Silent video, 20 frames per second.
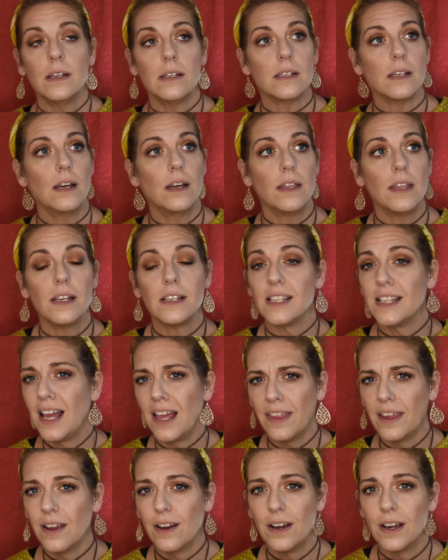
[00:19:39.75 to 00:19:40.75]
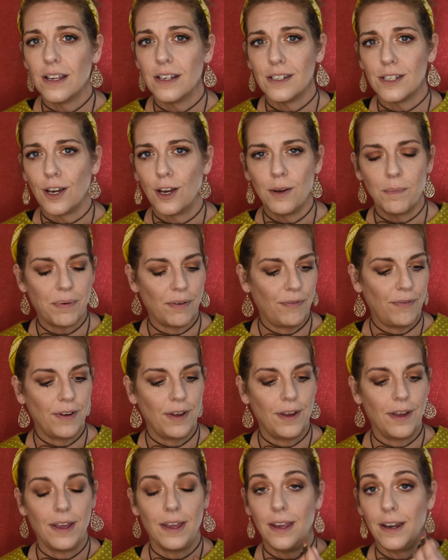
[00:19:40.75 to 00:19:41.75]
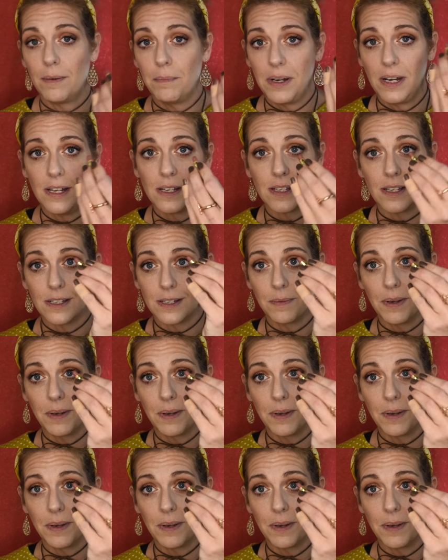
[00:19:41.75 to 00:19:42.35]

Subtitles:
So there's nothing I don't prefer in a mini size.